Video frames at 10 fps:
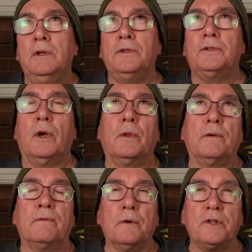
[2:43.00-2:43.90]
So
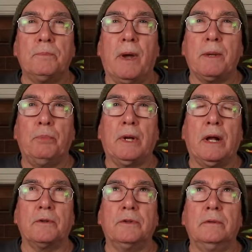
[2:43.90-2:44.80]
the first spike put
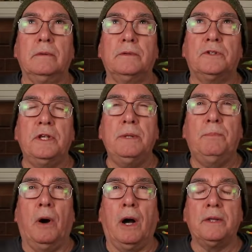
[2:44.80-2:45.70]
out
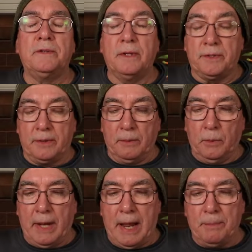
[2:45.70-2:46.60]
seed pods.
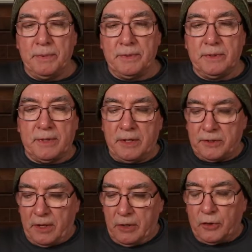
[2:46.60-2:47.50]
What happens is they
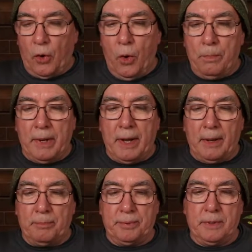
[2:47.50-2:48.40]
start to open
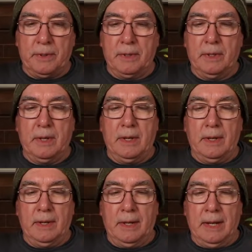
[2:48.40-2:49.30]
up,
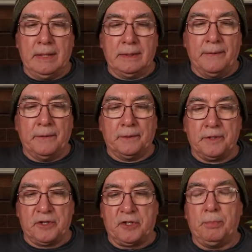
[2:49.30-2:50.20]
and then they'll
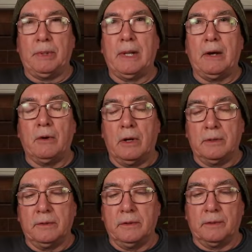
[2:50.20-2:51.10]
just spill out
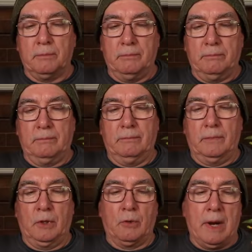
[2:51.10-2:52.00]
onto the
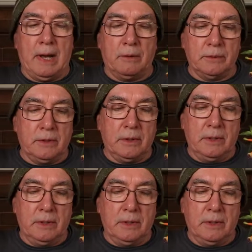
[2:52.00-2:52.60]
ground